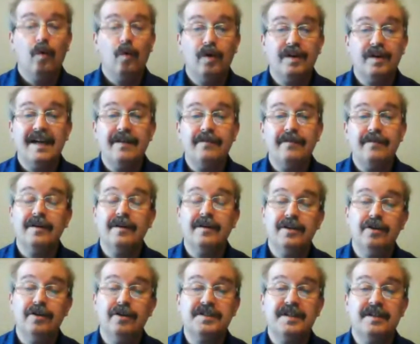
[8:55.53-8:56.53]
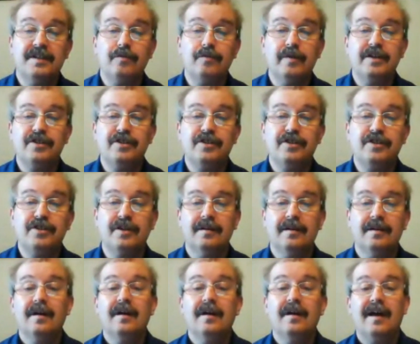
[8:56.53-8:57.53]
Whatever your
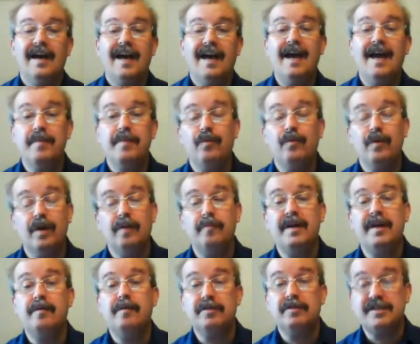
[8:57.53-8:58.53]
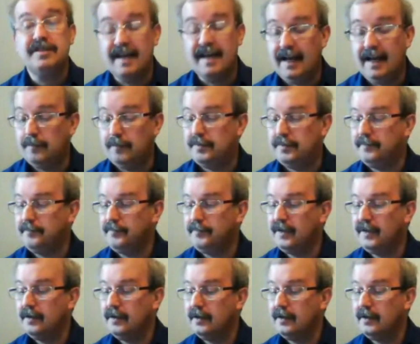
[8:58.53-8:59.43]
situation, Emma will be able to help.